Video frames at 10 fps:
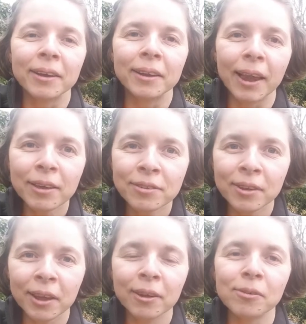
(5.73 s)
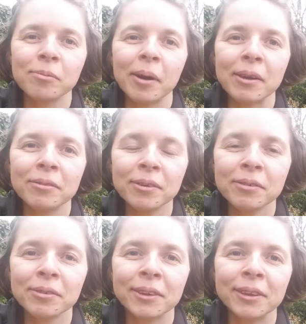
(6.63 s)
last day of my
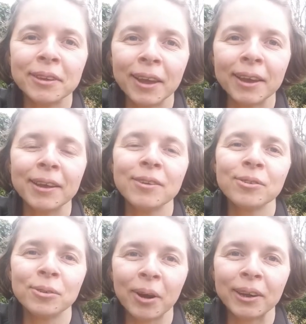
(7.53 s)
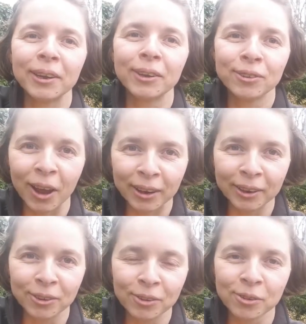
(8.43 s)
50 days running challenge.